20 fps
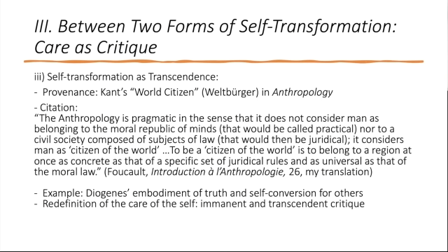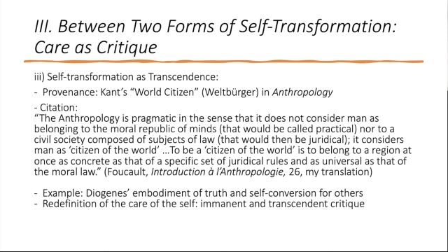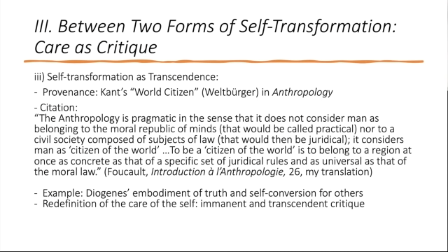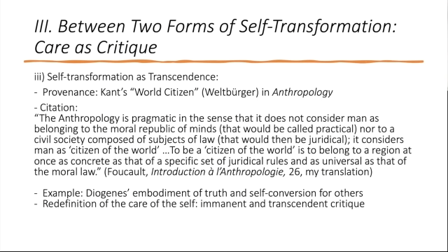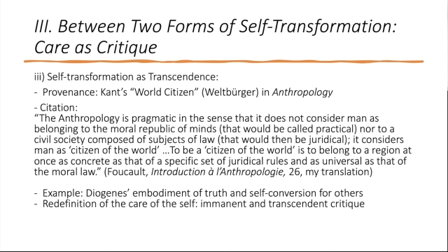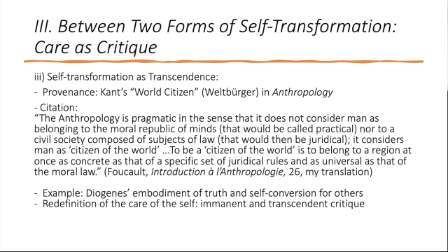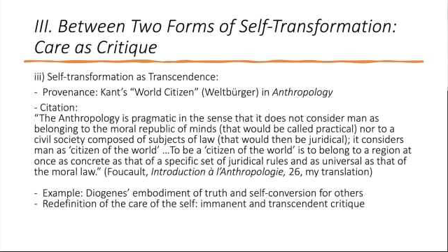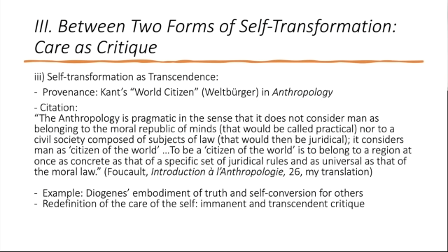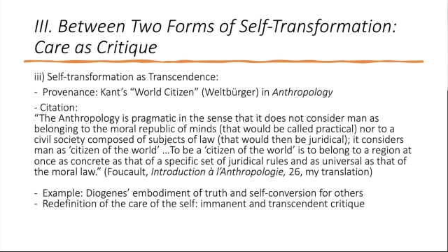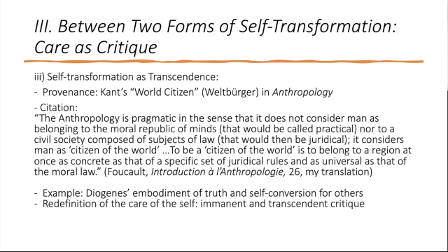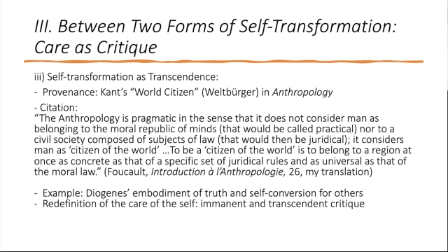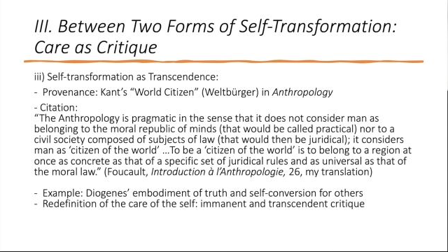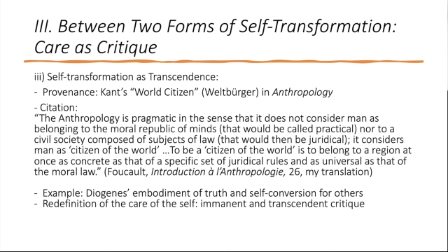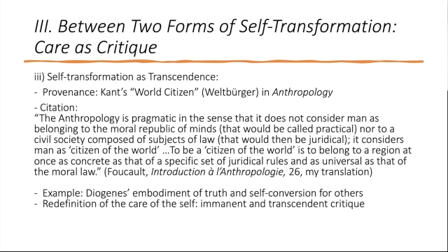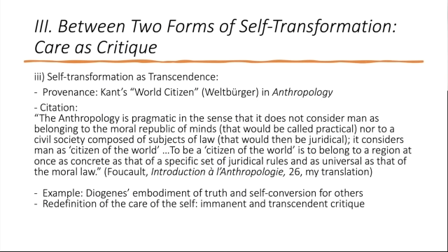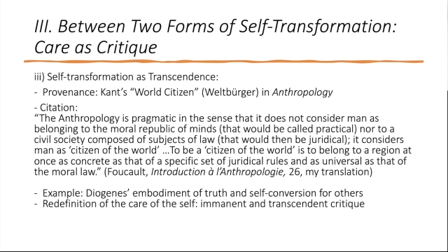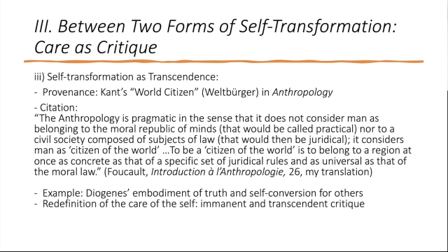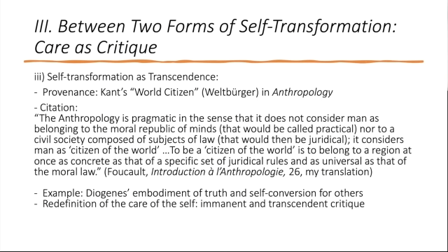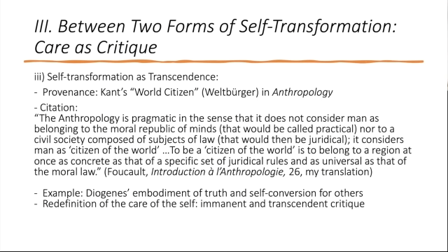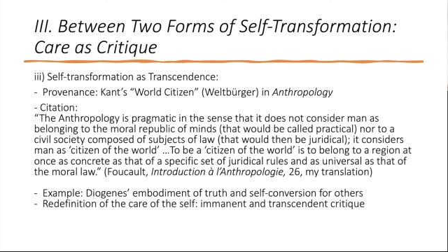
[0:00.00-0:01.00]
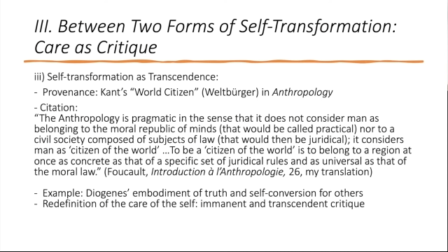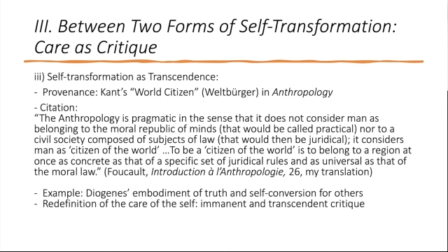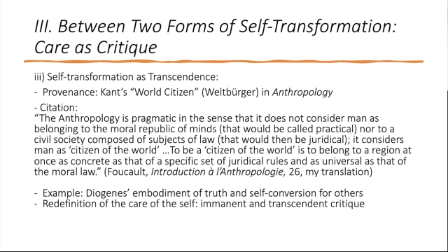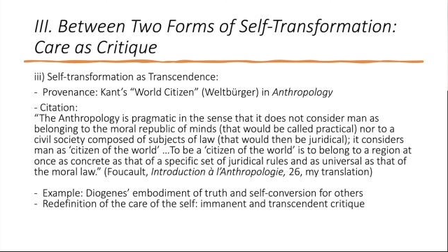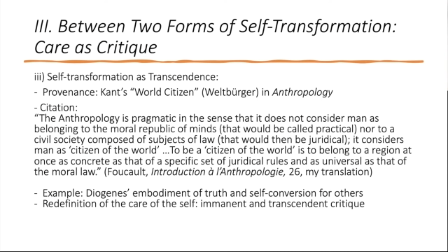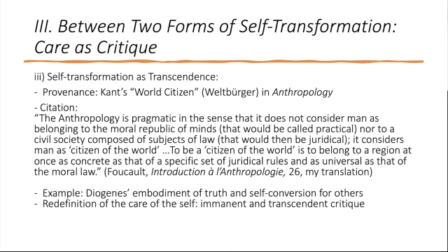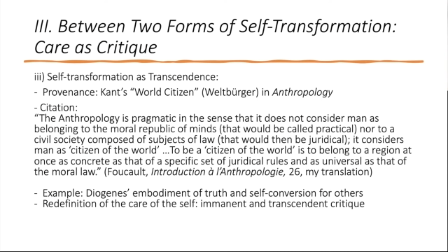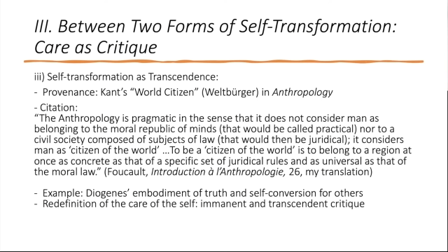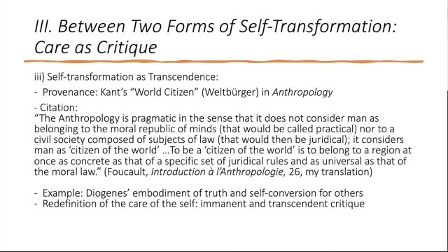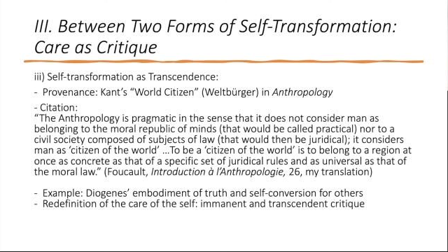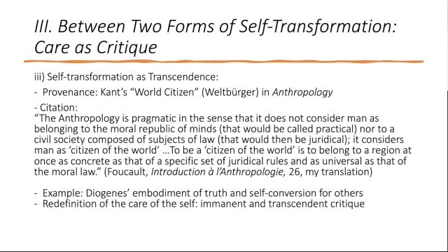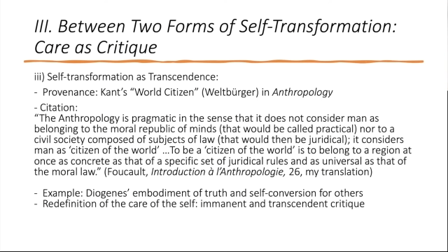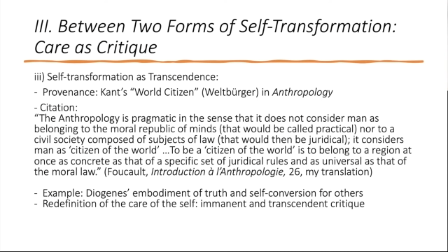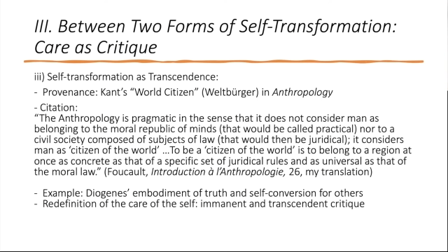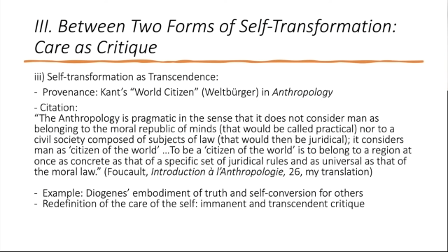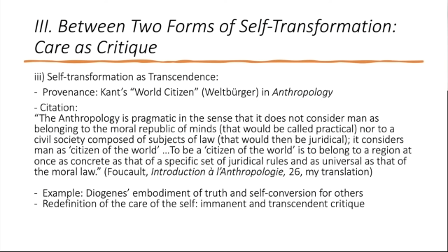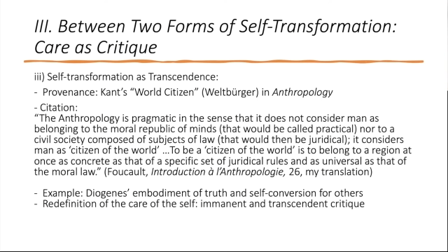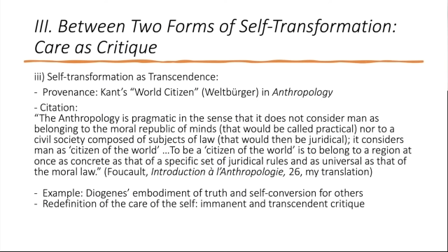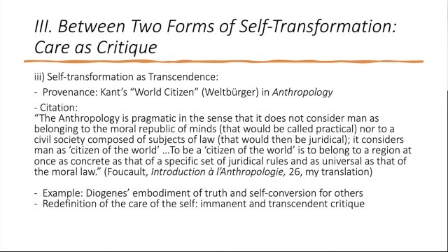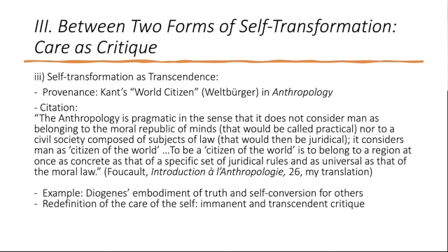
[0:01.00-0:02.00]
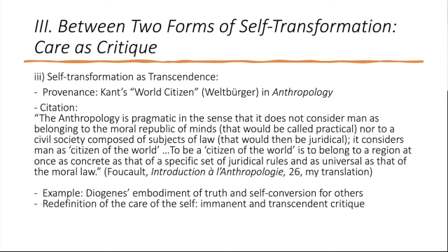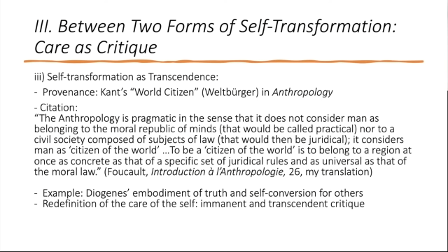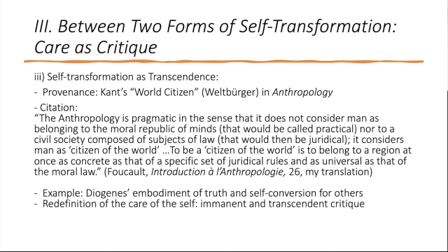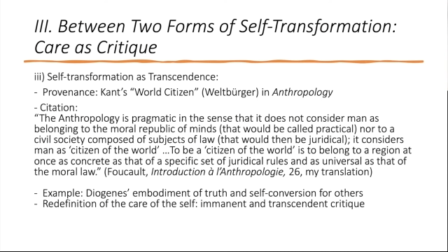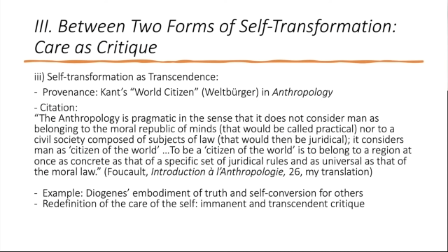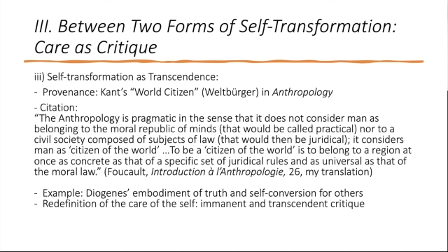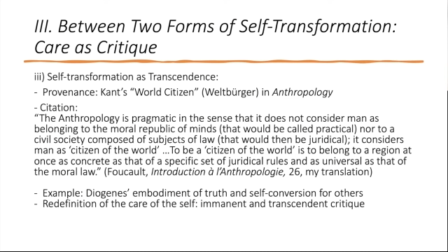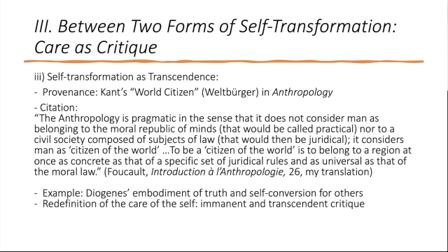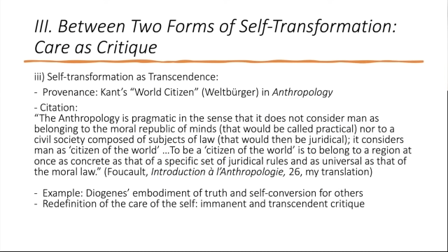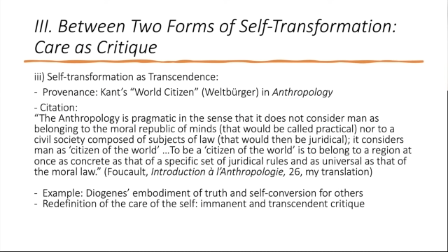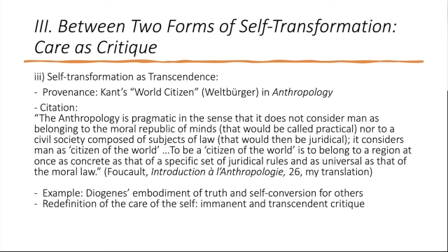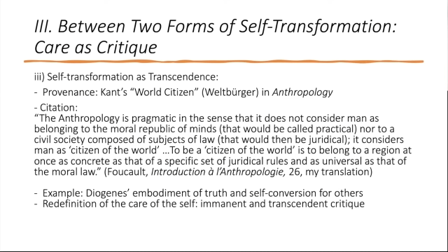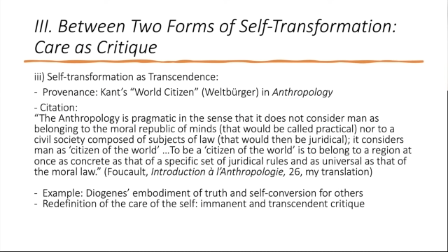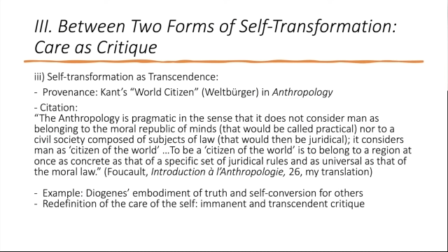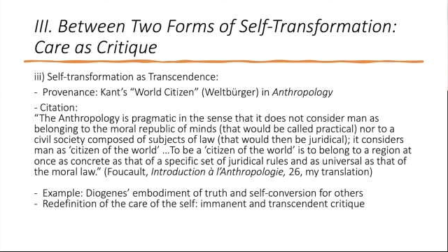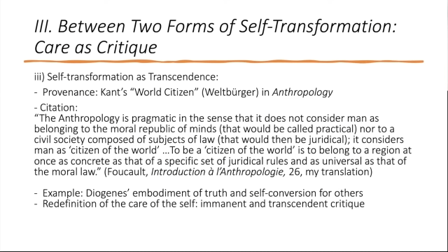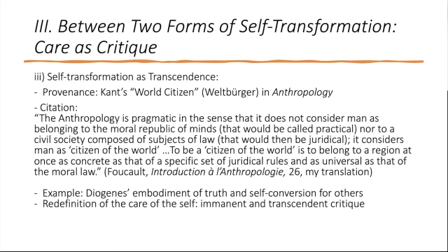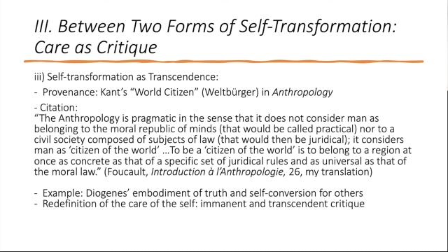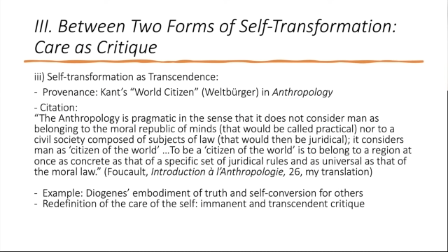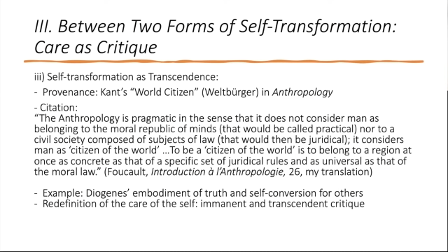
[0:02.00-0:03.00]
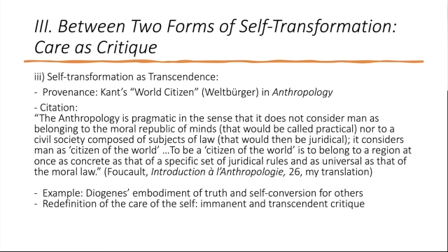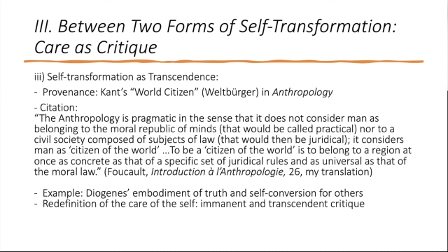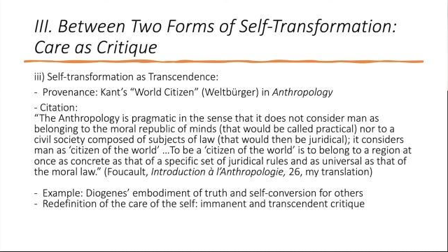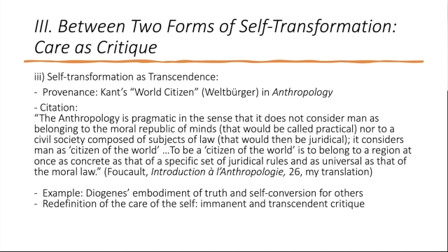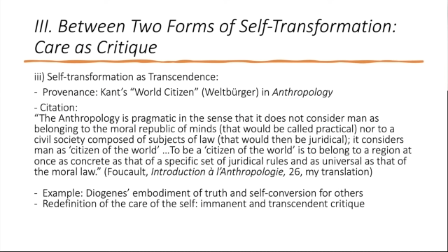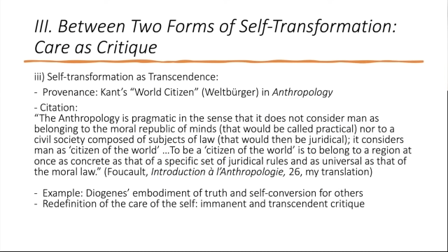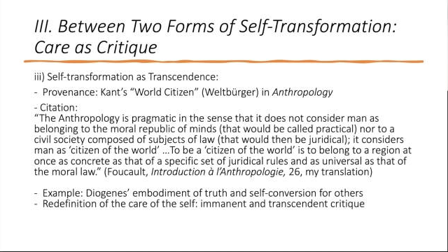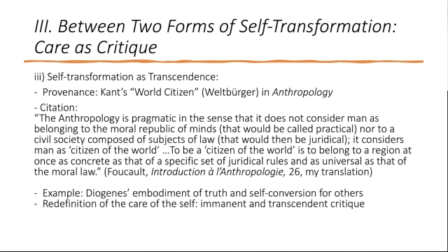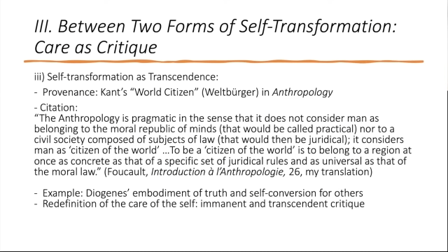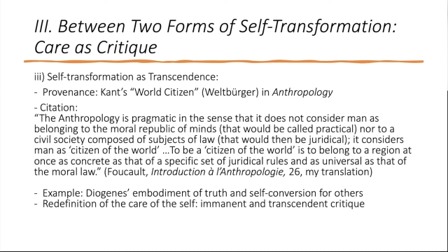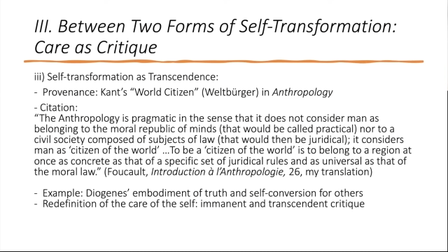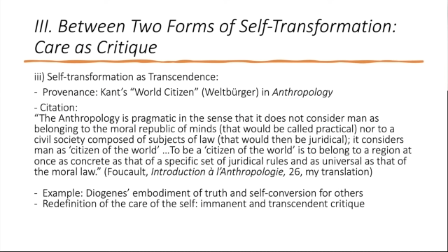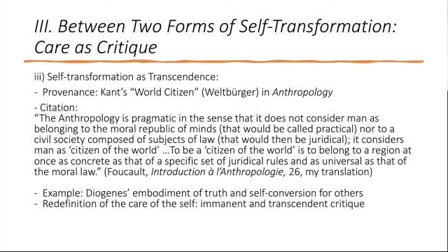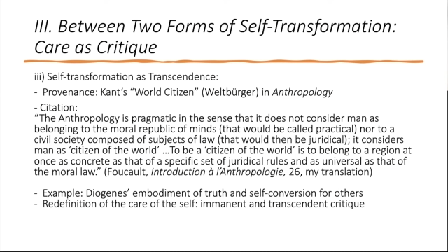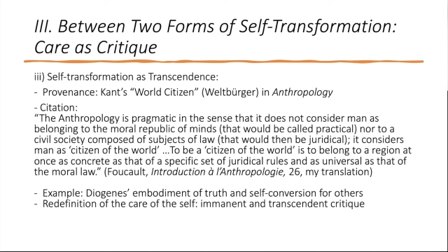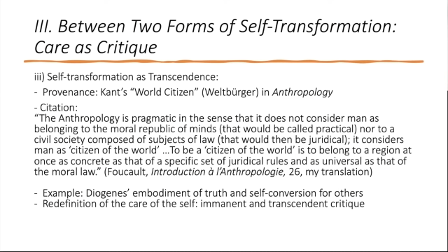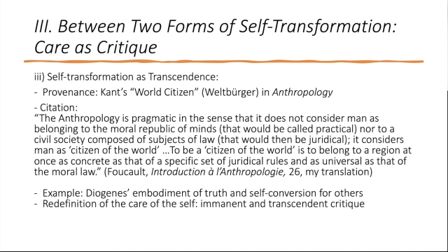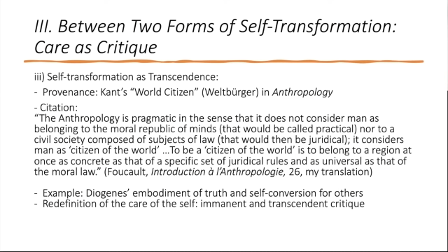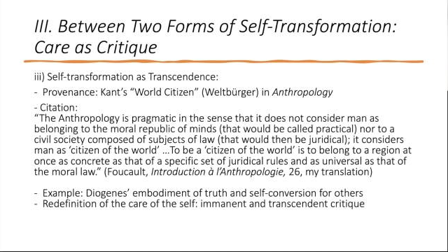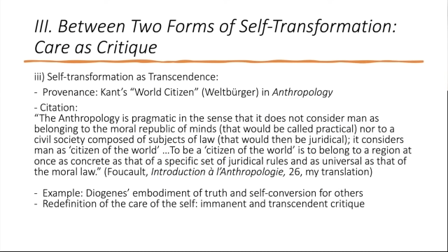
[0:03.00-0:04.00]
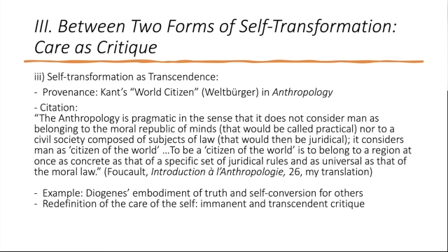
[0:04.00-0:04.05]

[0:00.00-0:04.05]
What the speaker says: No face is visible, so there are no lips to read.